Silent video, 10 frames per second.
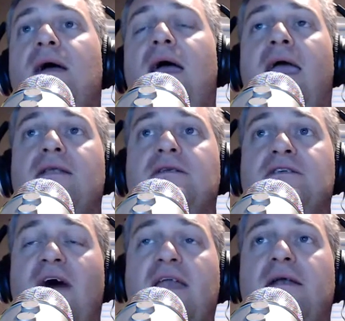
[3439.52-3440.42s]
and
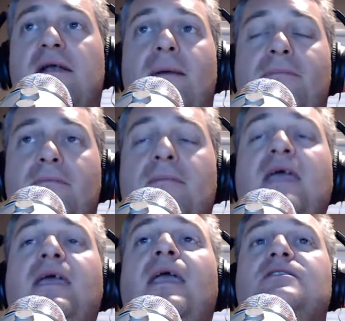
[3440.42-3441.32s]
divided it up,
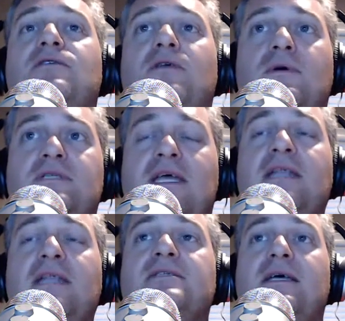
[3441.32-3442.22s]
making it so that it was
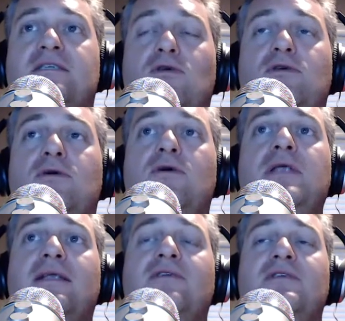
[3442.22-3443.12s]
inaccessible. You could
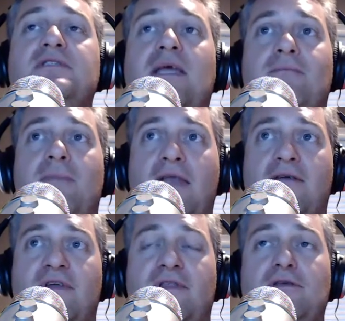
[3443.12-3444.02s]
not get the same
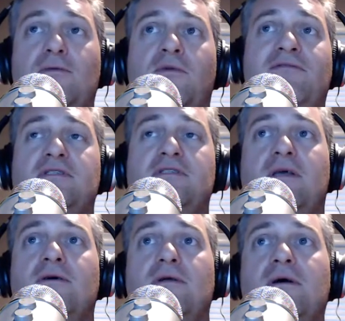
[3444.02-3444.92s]
benefit that you previously
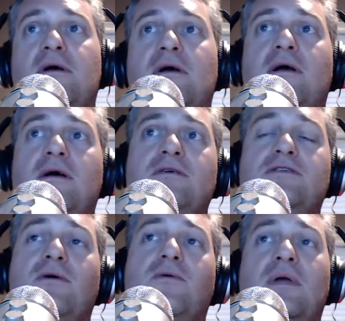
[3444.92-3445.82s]
could.
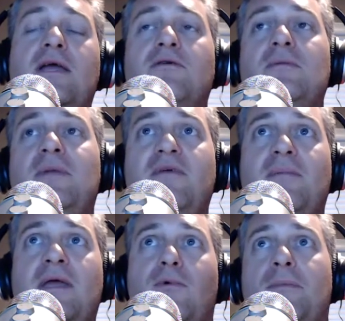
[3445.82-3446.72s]
So here in
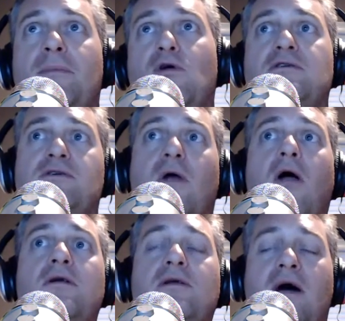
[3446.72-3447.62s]
PvP, when Marauders are
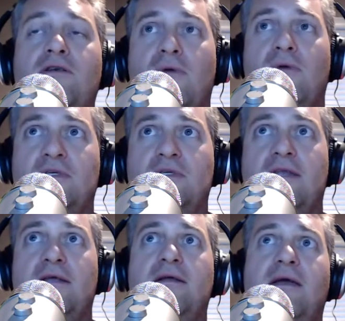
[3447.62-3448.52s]
already
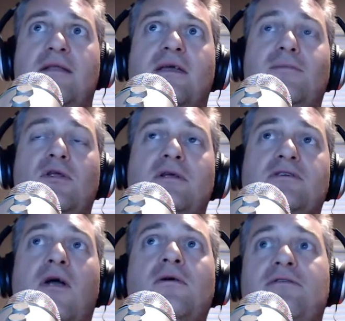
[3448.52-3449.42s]
underrepresented and the community is
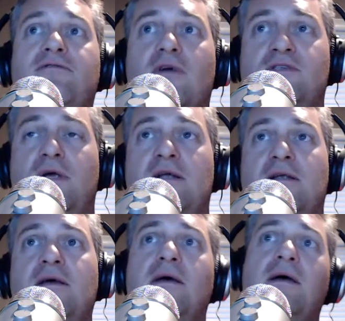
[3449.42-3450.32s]
already
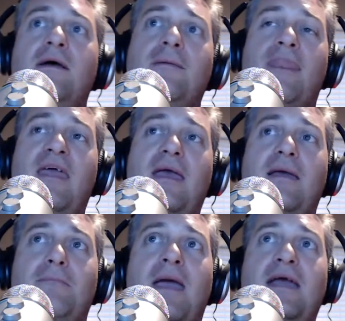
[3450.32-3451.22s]
frustrated,
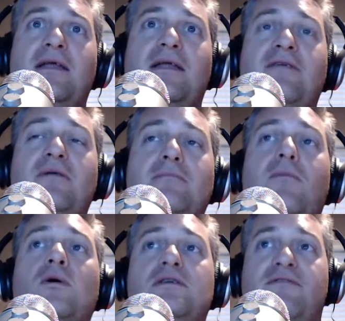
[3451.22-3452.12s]
they made it even
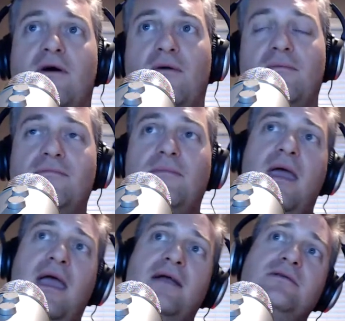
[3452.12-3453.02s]
more difficult.
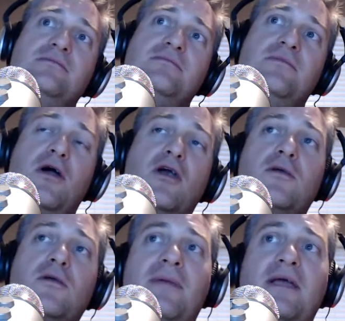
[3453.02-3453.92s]
And the
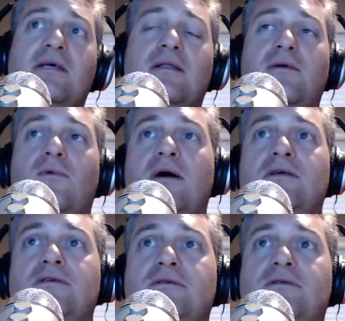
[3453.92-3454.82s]
argument basically
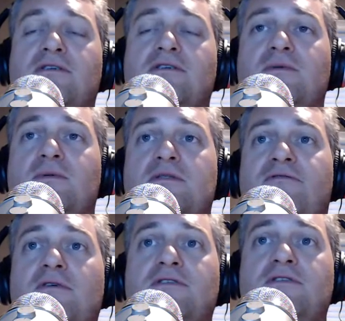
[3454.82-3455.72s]
was, and so this was the
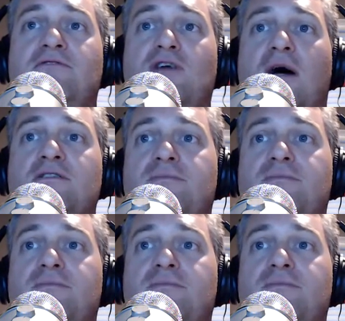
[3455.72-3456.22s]
first of John's